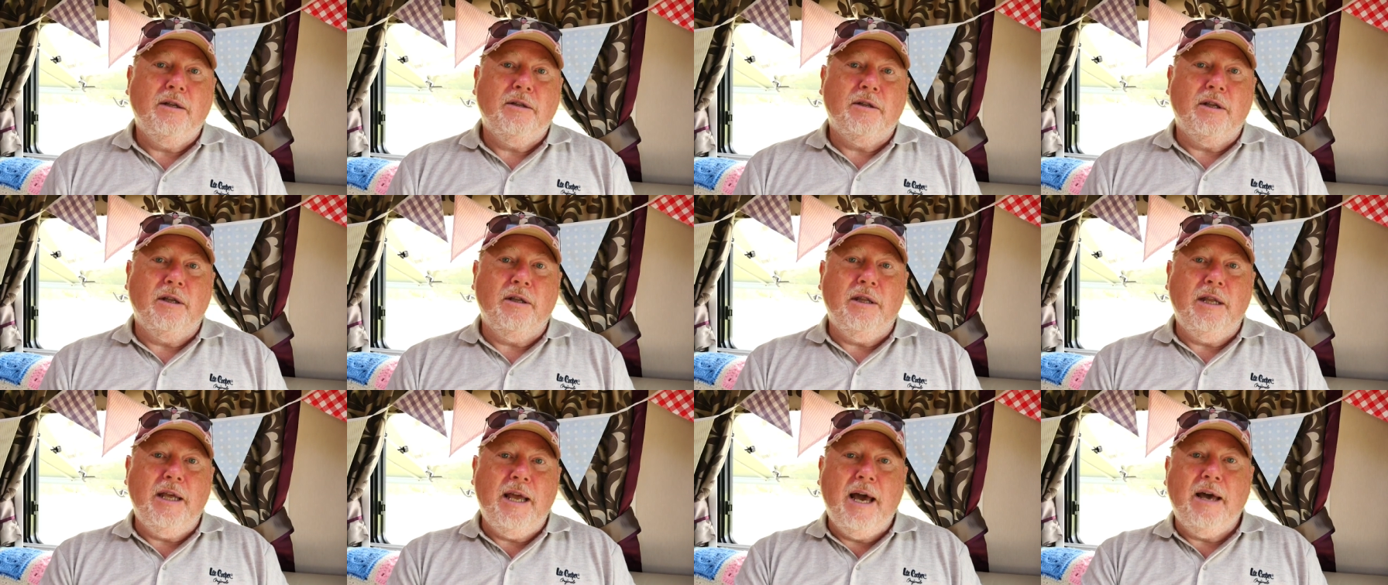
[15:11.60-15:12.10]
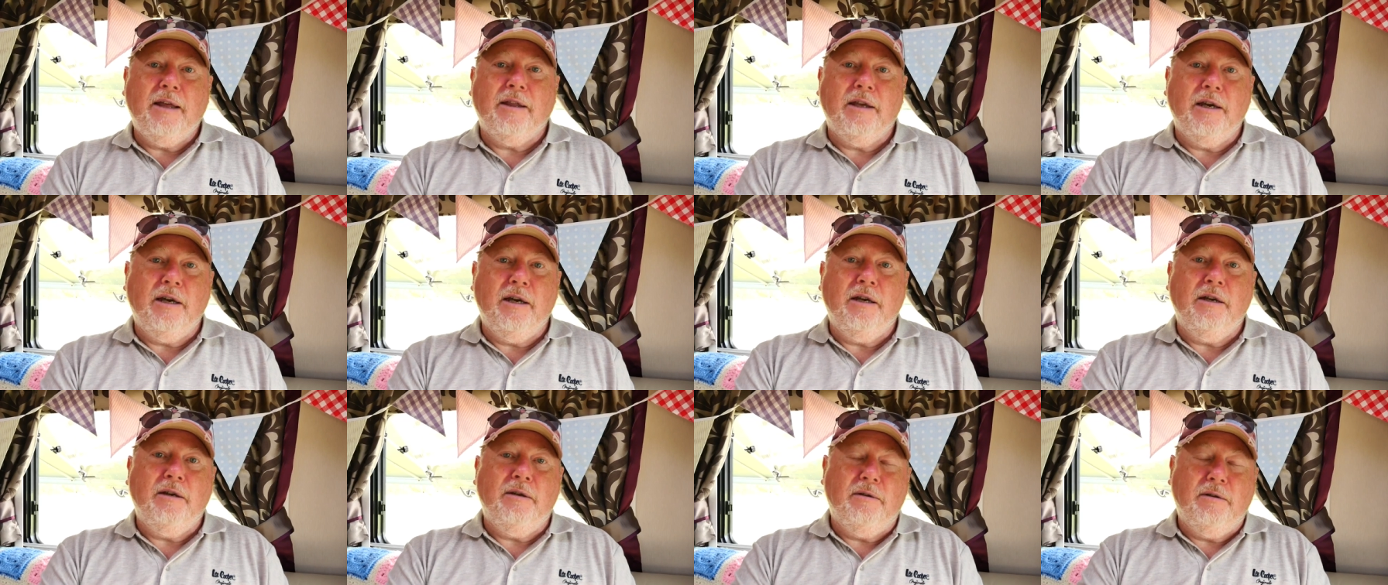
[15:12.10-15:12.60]
than the
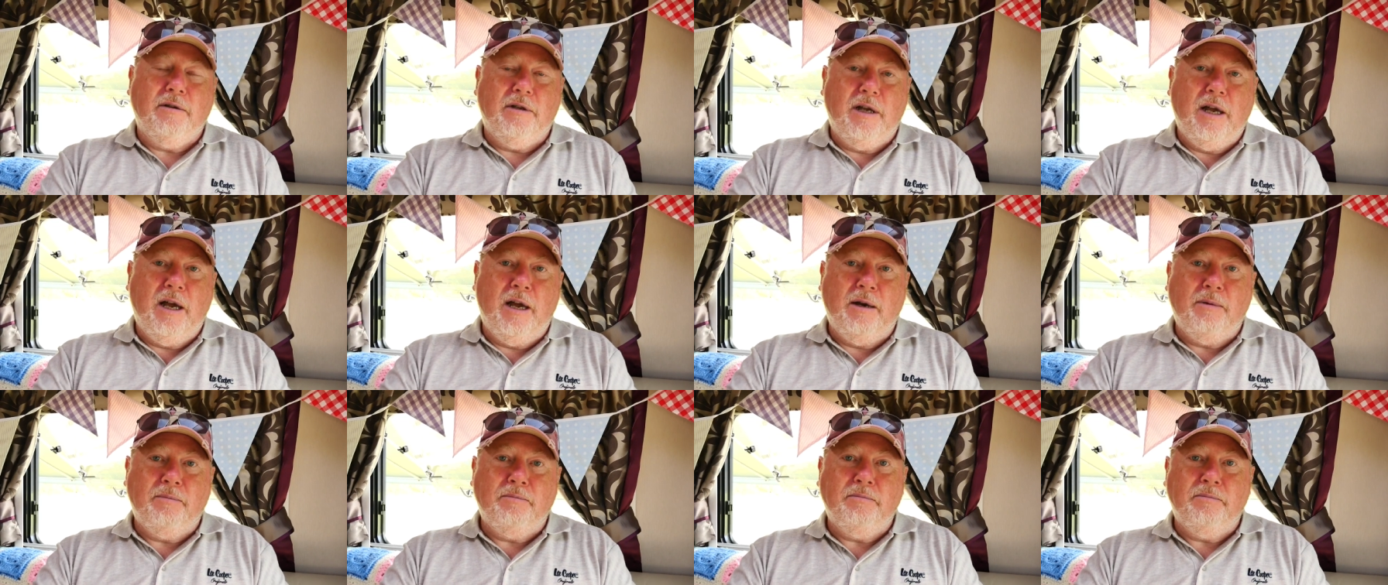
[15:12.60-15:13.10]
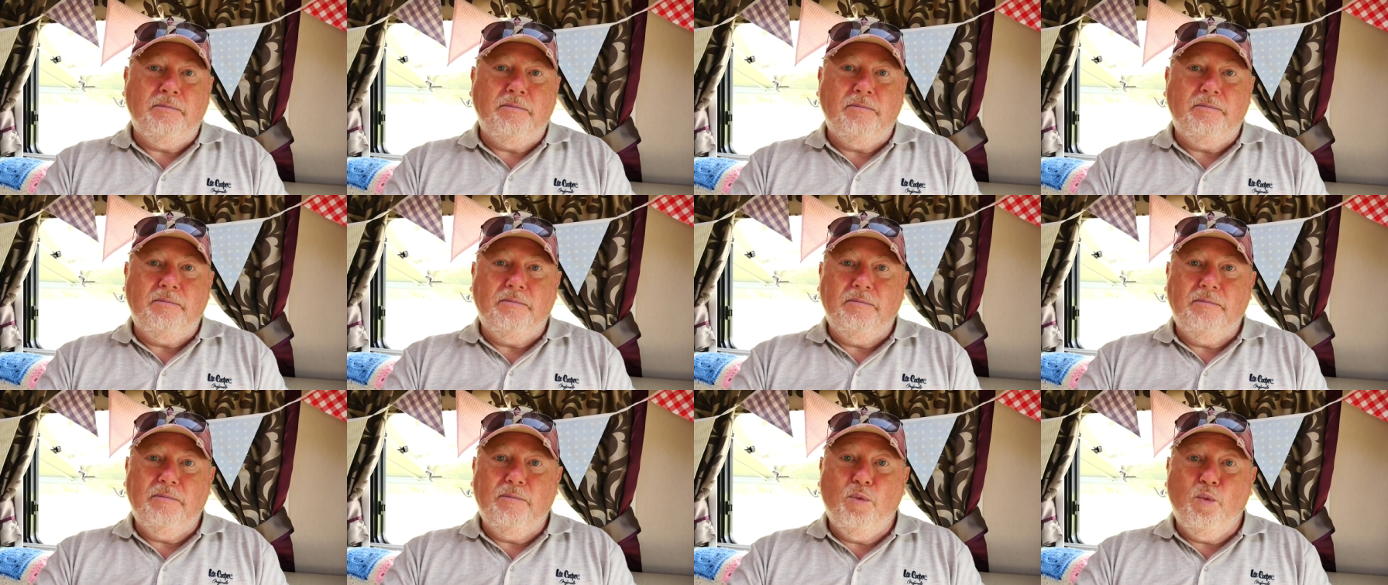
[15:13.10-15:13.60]
other um,
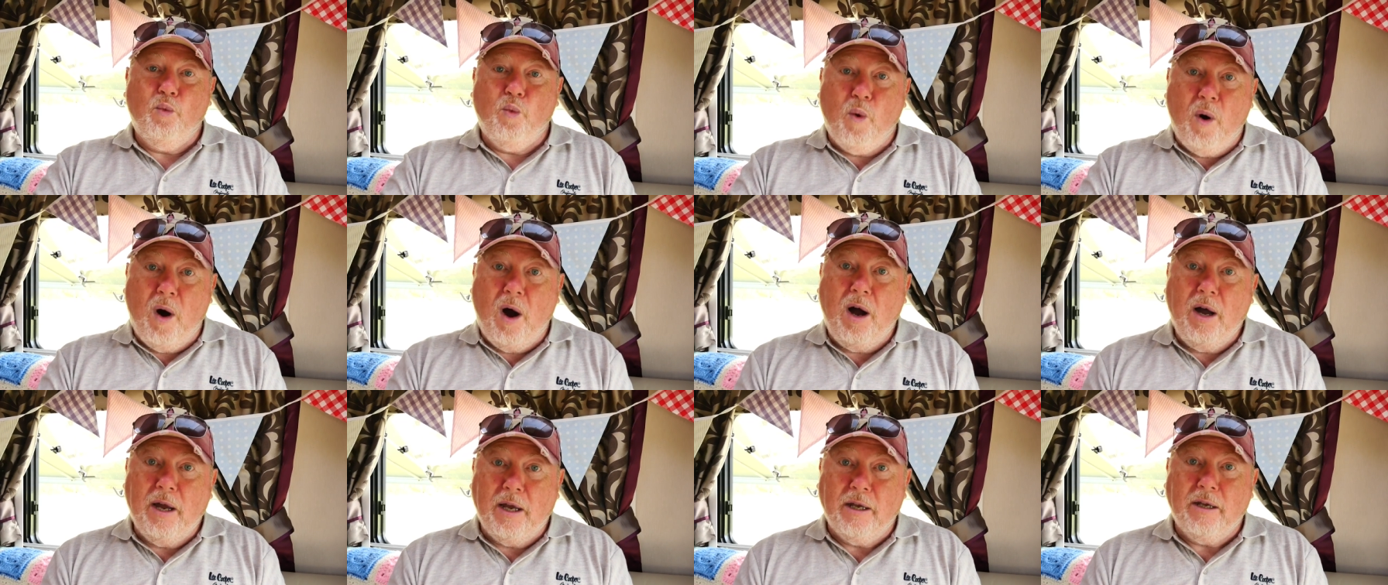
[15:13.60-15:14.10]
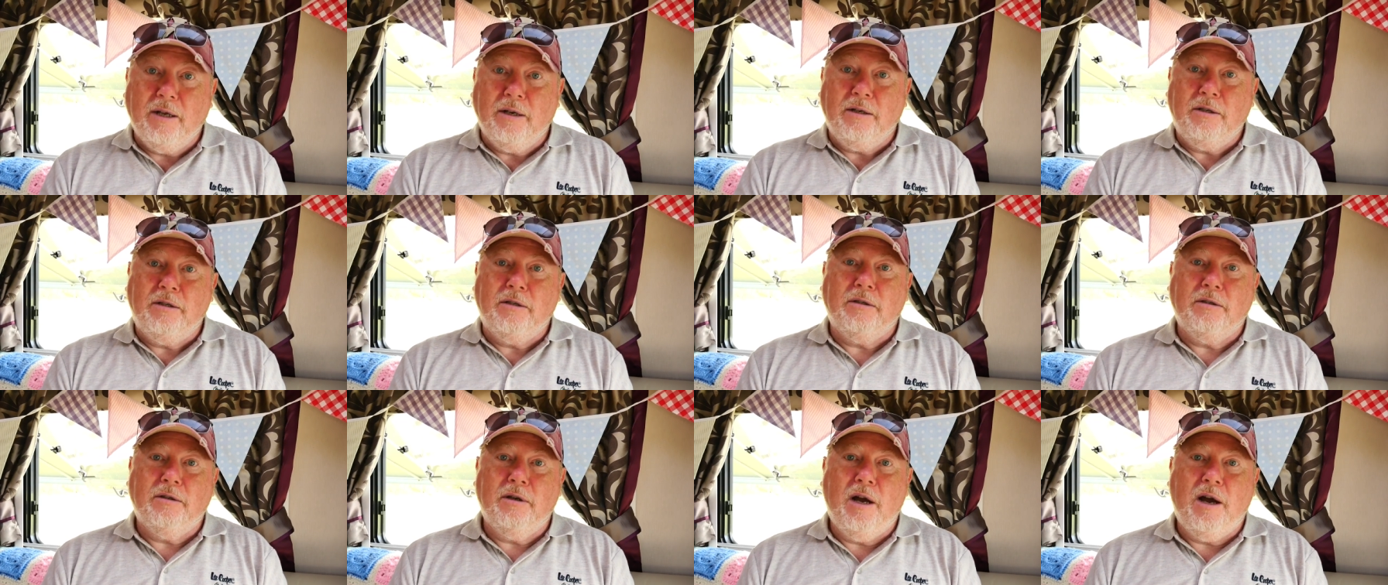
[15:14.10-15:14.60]

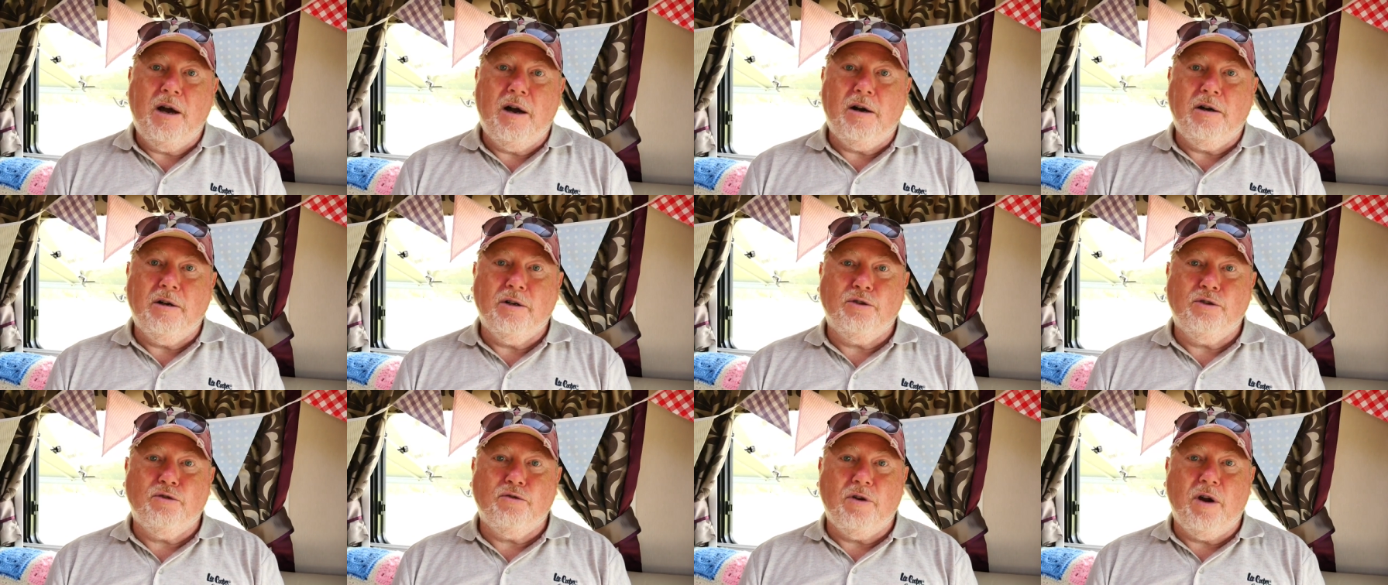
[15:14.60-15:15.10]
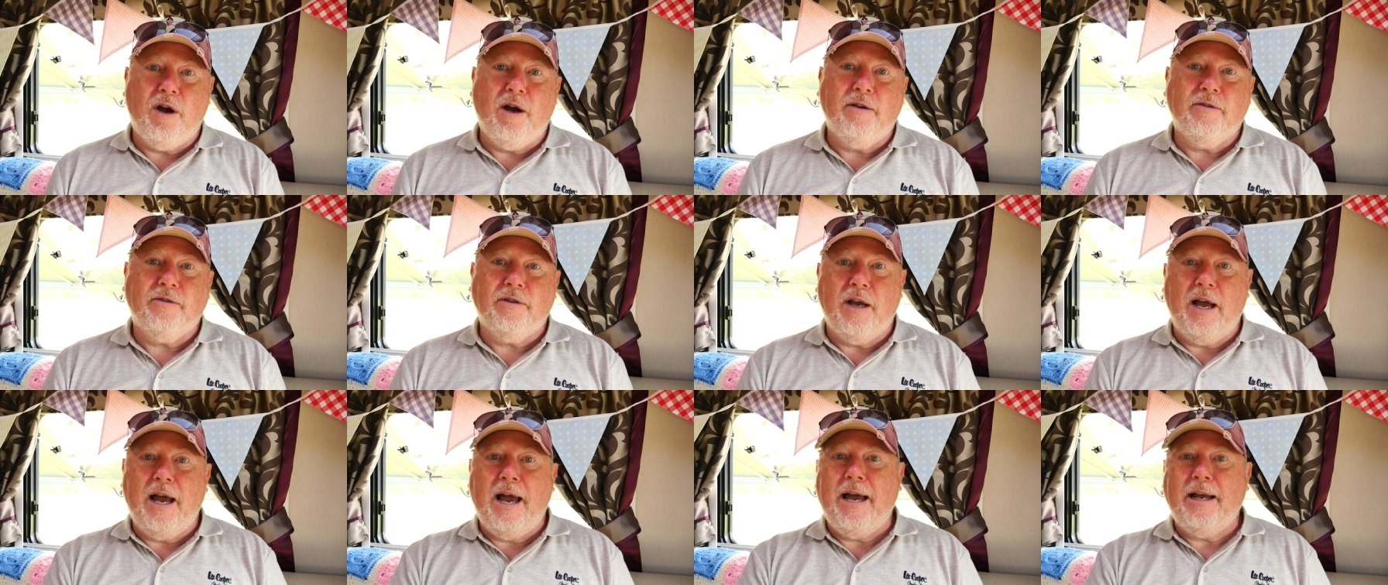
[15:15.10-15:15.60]
wired hard
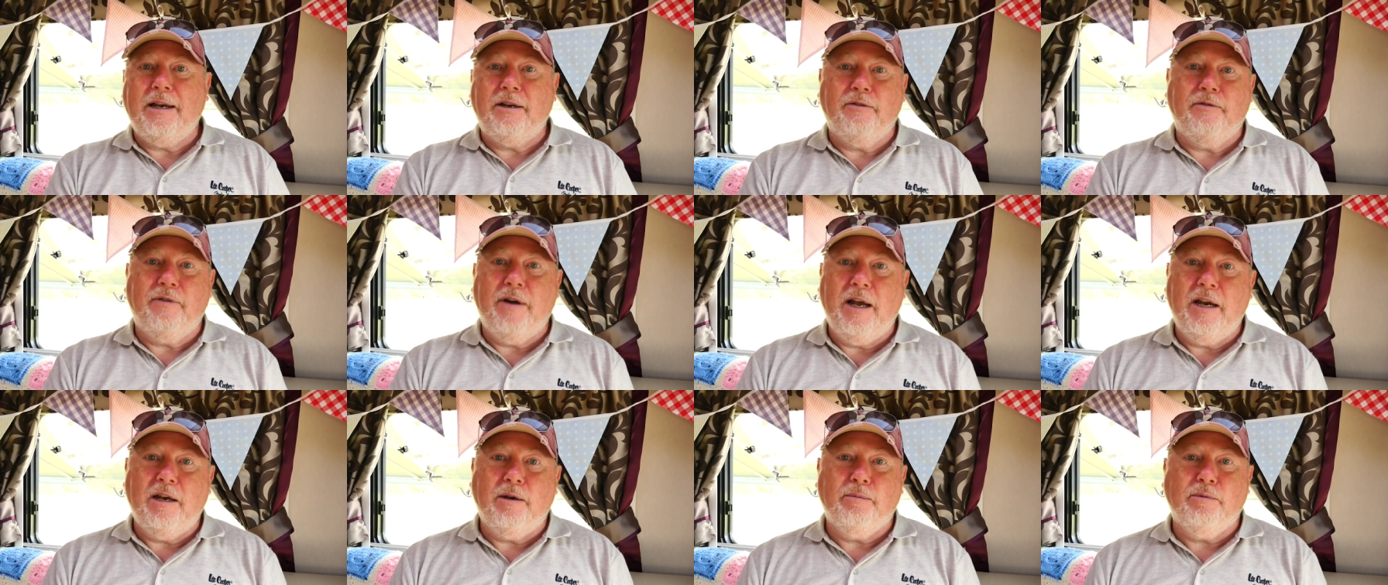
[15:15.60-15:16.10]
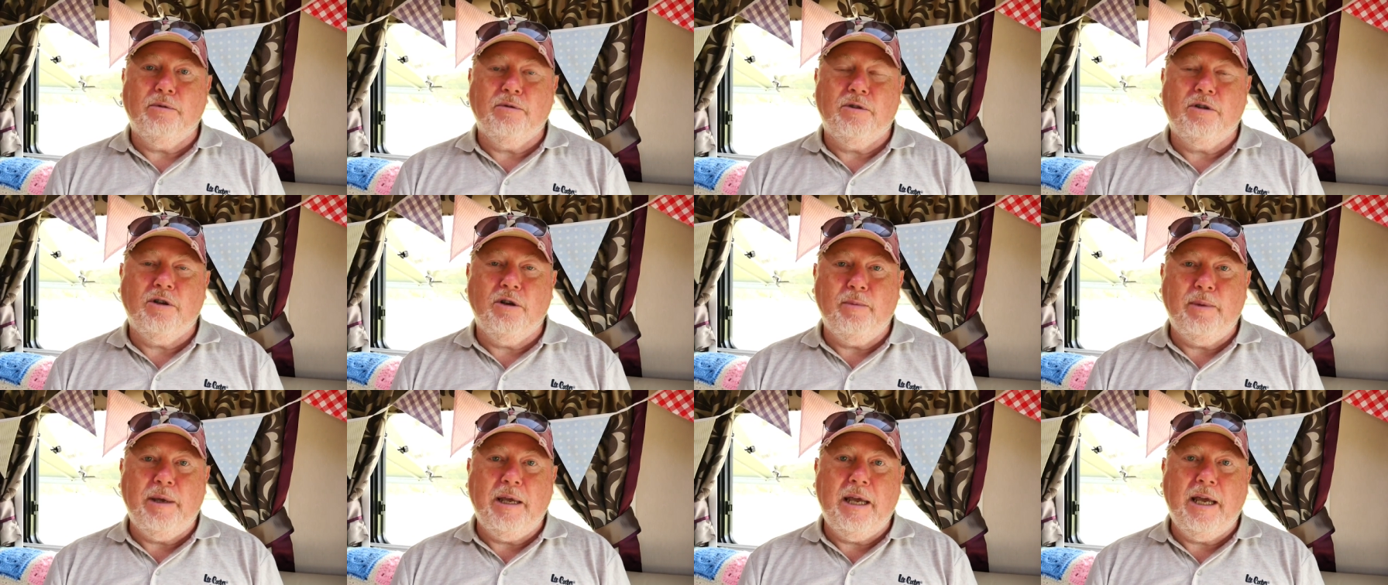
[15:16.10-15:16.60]
drives I had available
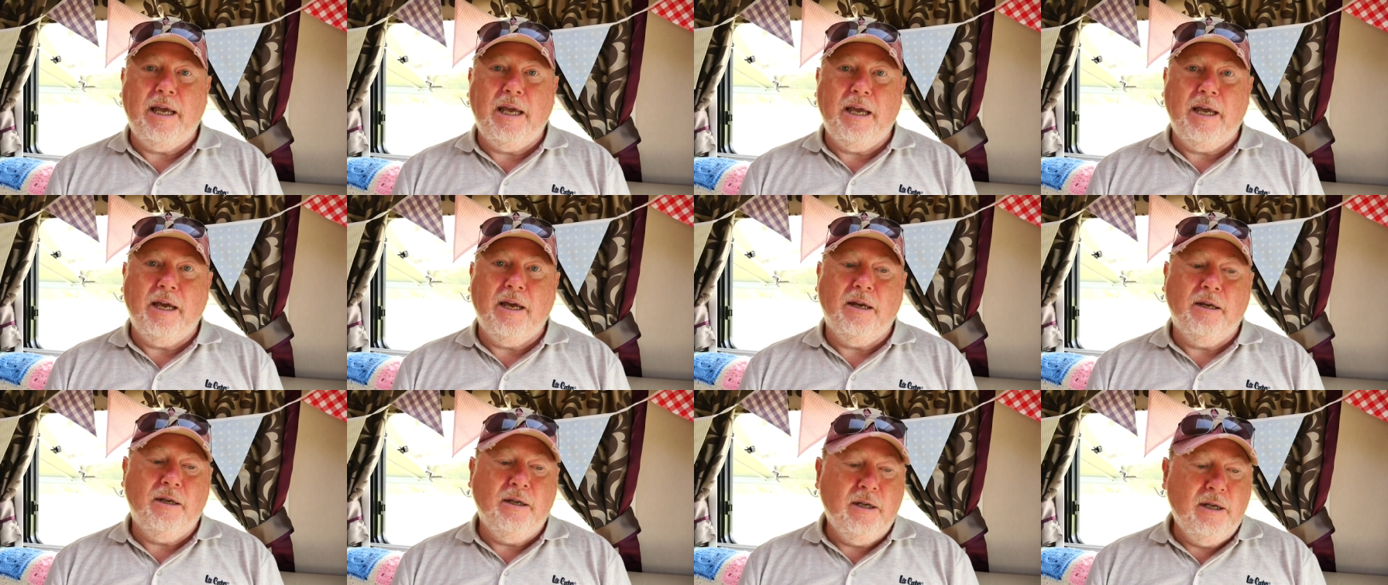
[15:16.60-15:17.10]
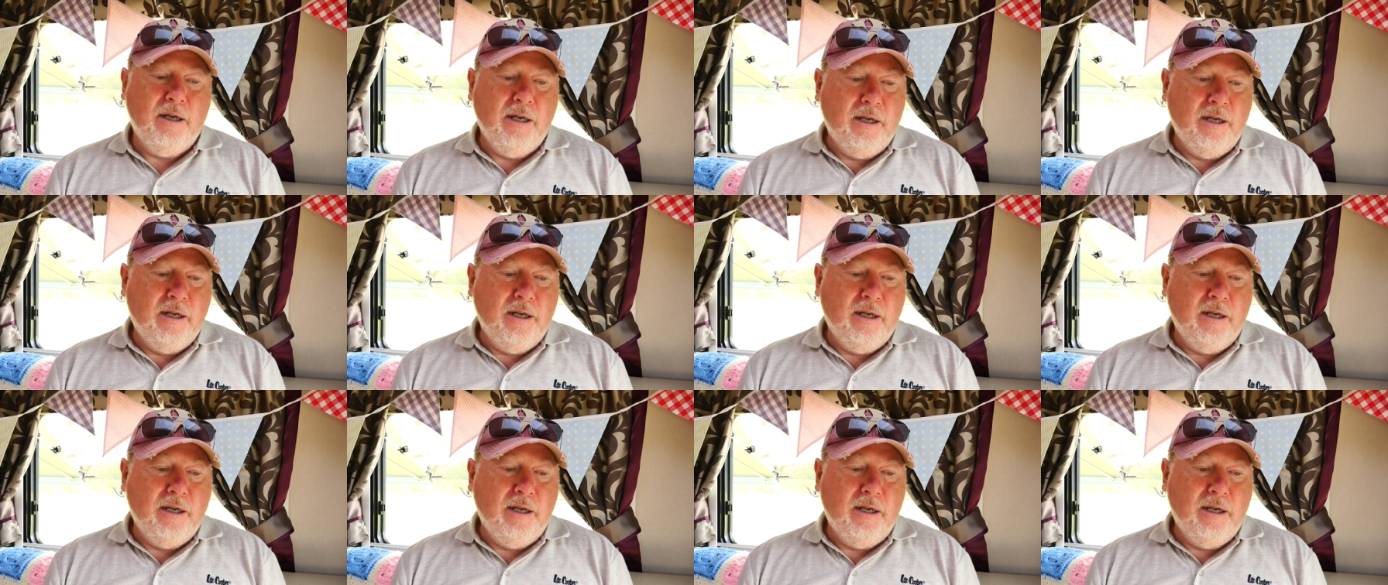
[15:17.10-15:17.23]
to me here